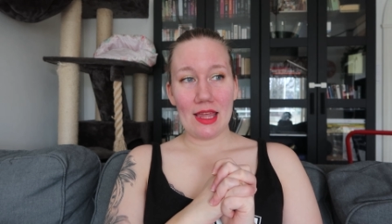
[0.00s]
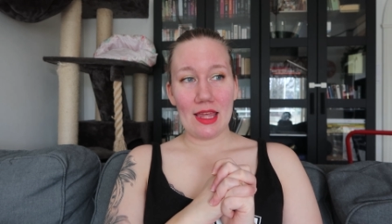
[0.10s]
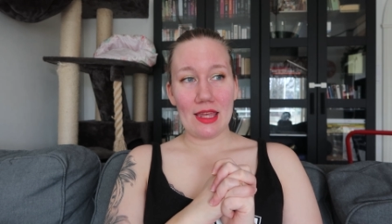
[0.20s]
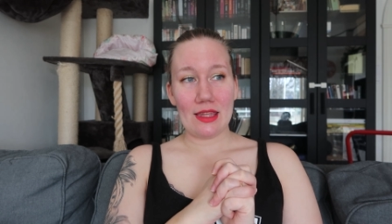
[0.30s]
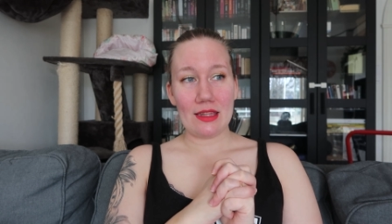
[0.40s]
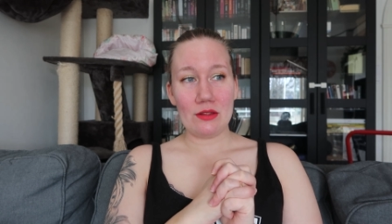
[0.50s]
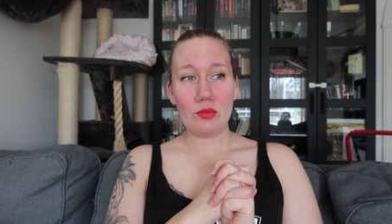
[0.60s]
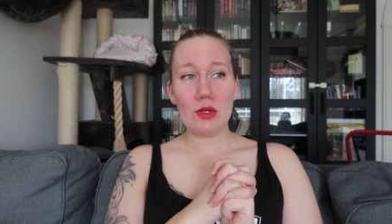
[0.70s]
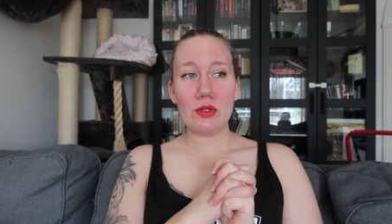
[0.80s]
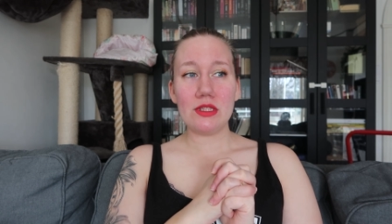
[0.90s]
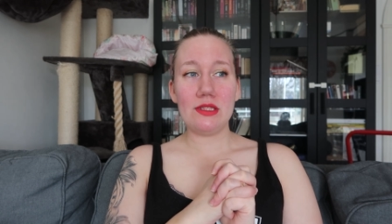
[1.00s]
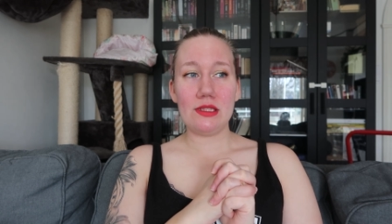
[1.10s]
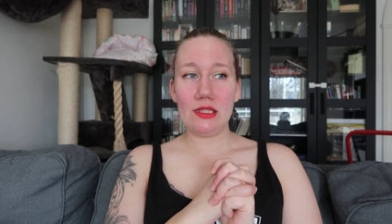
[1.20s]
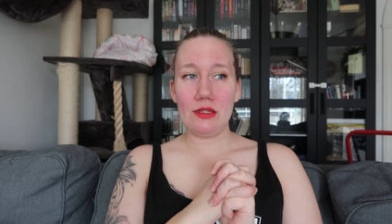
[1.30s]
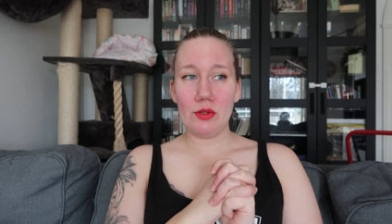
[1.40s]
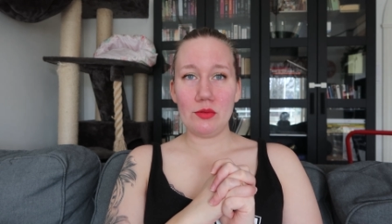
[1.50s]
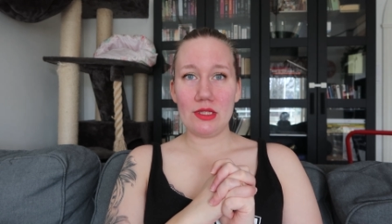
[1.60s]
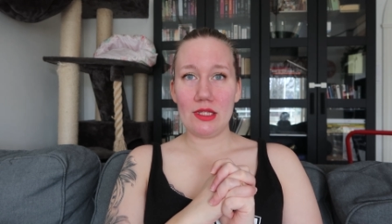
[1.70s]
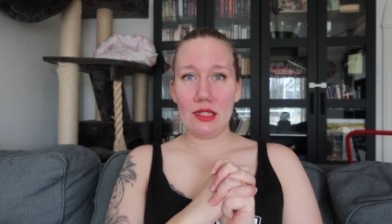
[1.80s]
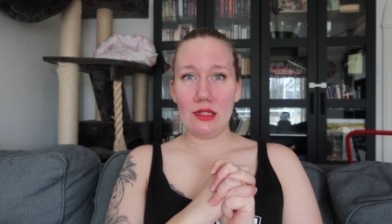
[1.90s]
And we will see when we
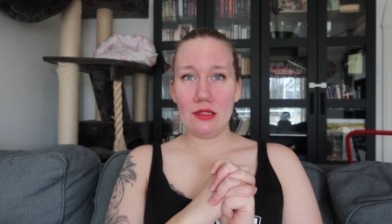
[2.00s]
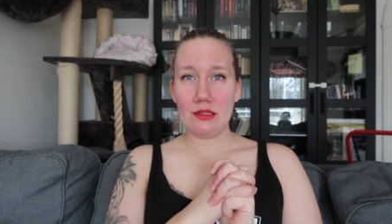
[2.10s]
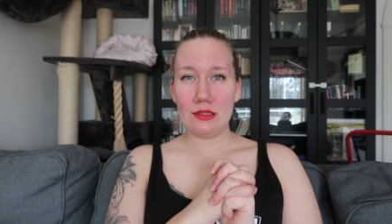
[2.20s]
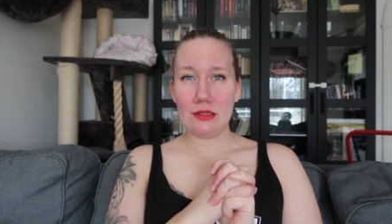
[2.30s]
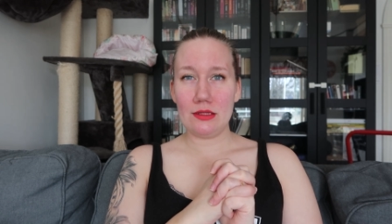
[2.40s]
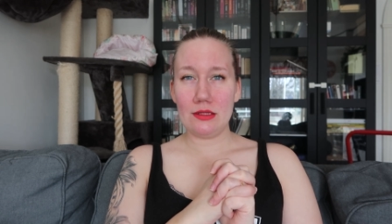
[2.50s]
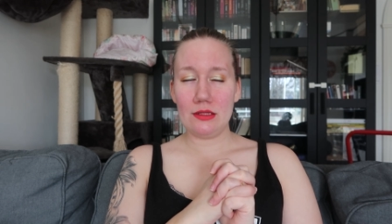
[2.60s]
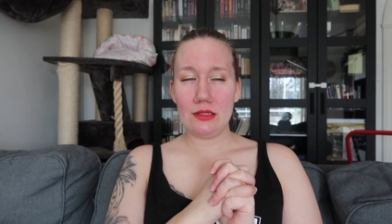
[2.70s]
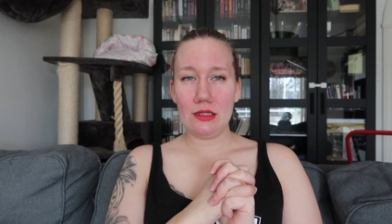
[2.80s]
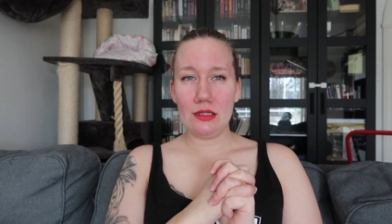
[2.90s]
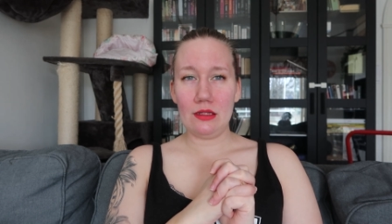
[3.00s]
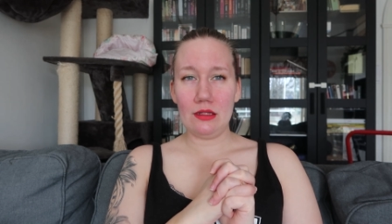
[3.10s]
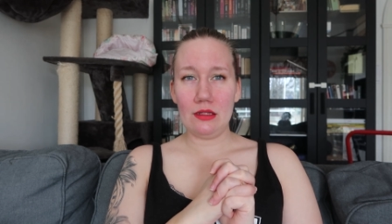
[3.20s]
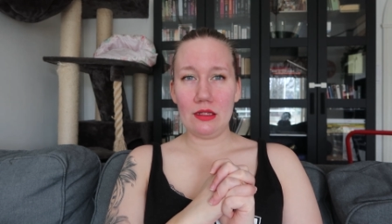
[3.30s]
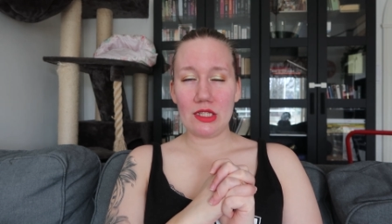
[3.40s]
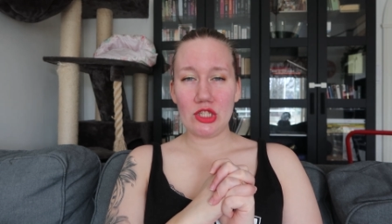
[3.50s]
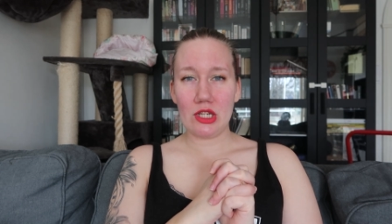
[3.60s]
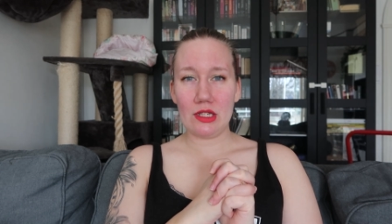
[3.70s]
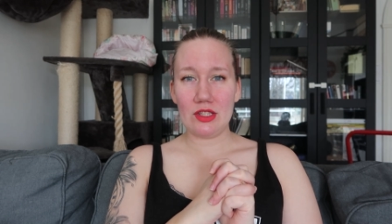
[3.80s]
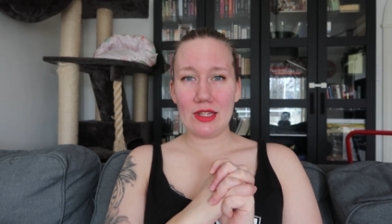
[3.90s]
see see each
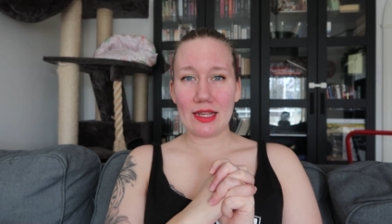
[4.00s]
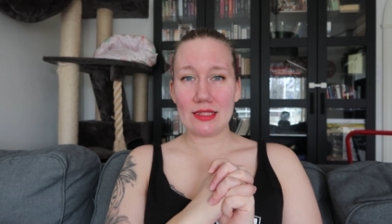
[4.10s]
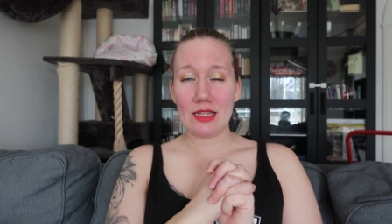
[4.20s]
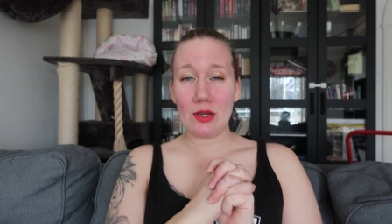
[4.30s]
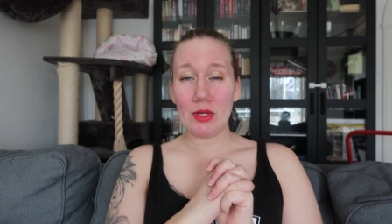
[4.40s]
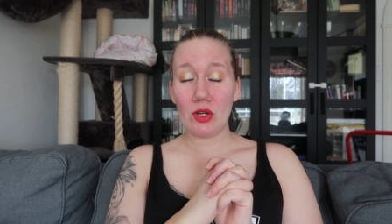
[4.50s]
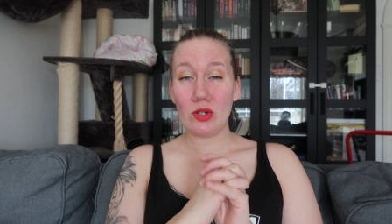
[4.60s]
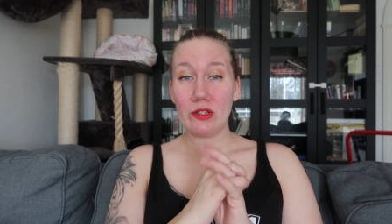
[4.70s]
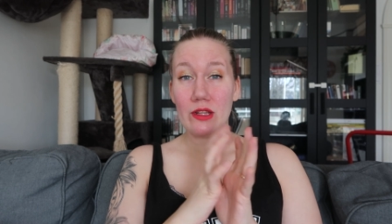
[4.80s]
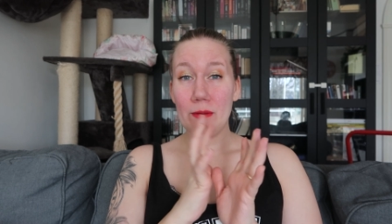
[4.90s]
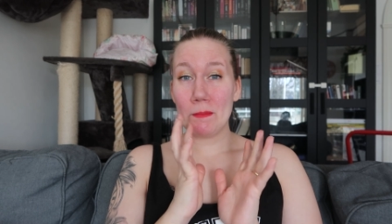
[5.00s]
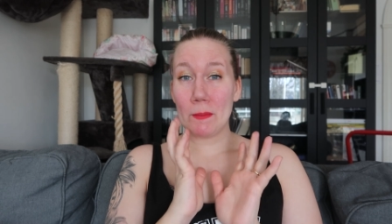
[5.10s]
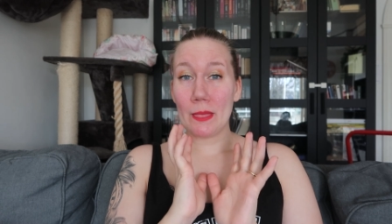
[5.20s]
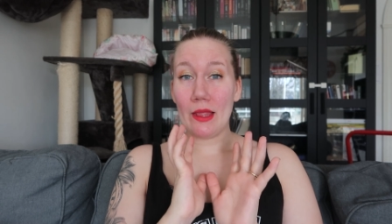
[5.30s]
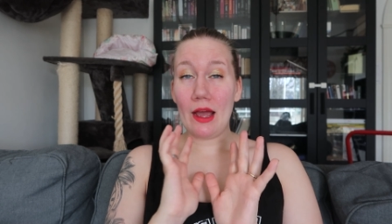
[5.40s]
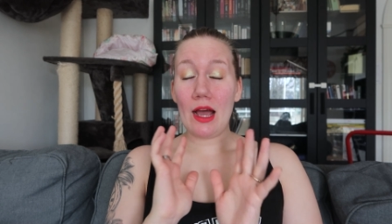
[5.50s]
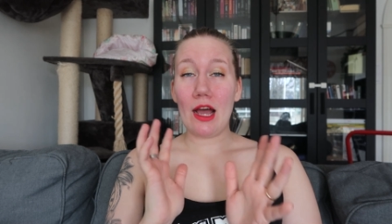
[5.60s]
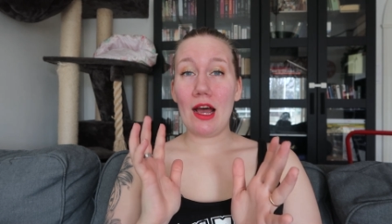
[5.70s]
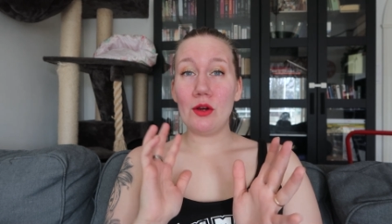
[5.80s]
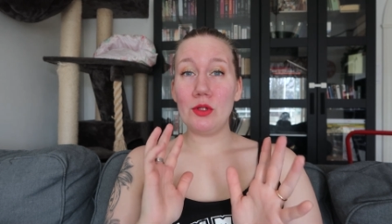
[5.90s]
other next time because
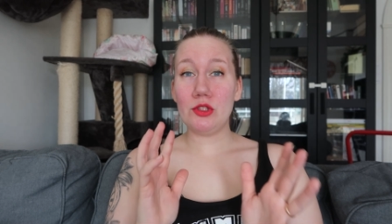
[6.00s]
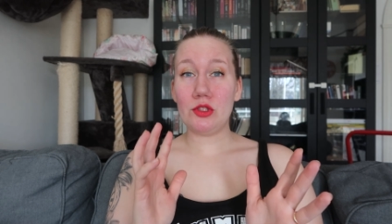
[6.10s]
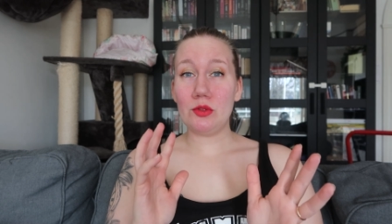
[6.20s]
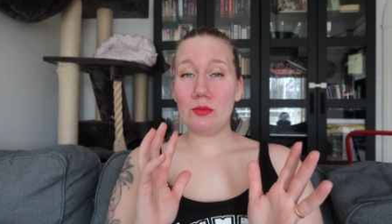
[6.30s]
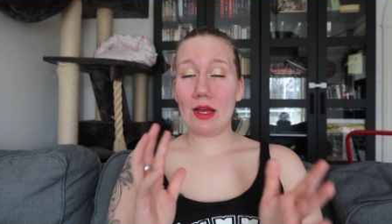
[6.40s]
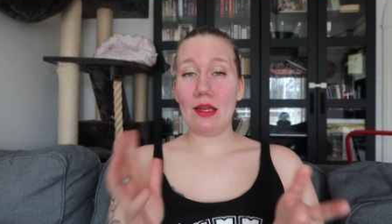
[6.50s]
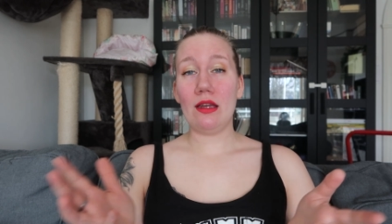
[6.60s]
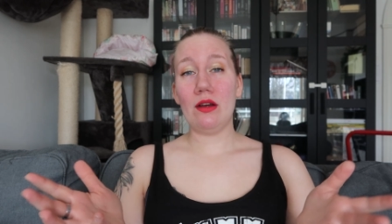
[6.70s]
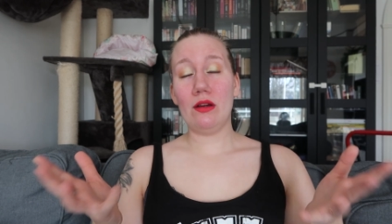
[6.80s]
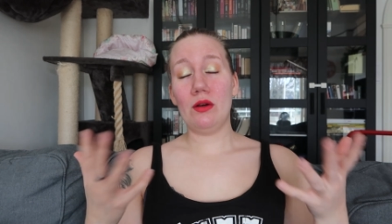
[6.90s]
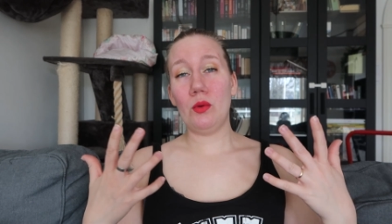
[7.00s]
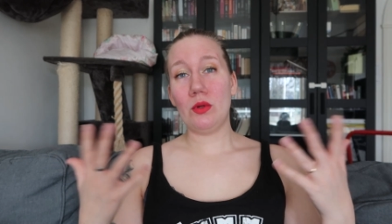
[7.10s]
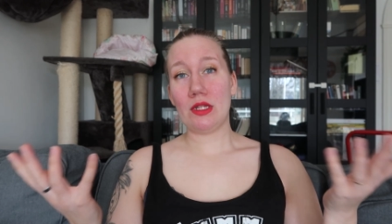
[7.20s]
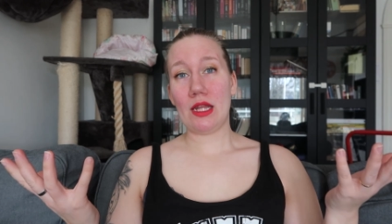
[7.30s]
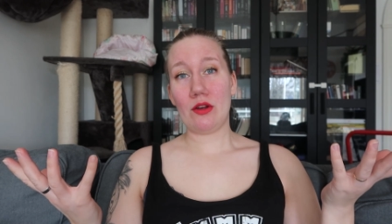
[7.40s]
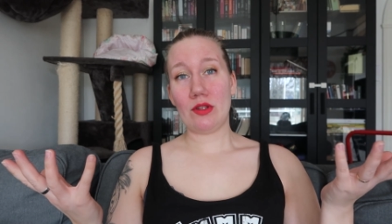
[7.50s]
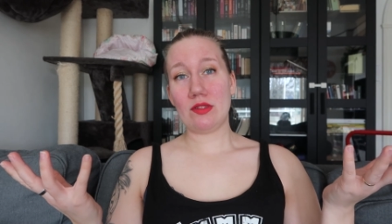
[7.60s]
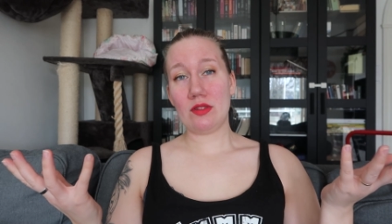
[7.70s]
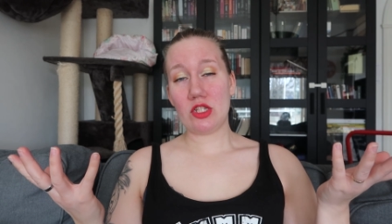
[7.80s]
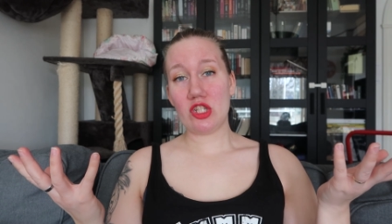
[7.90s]
I will do my ordinary
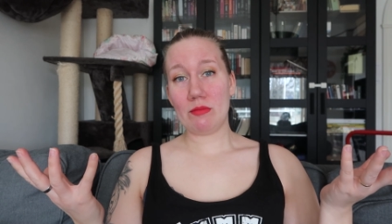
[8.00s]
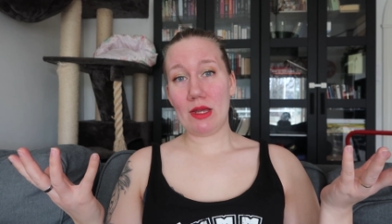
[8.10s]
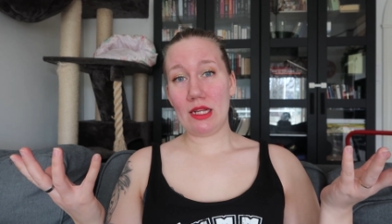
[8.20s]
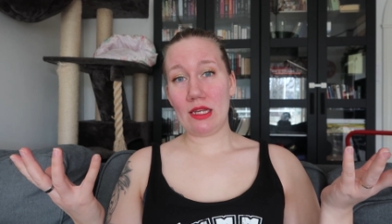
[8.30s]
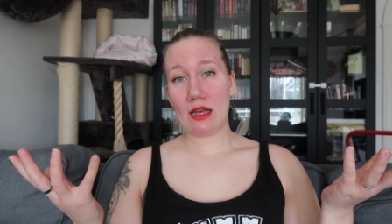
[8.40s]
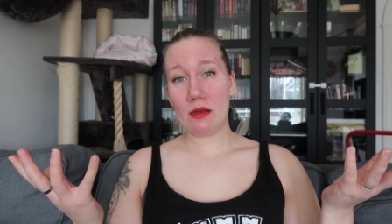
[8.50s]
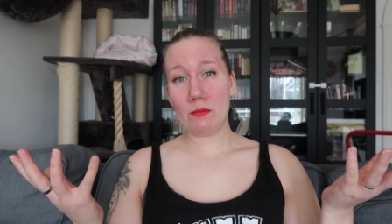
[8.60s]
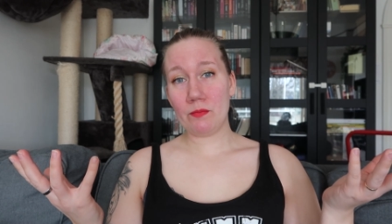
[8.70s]
Stitch Maynia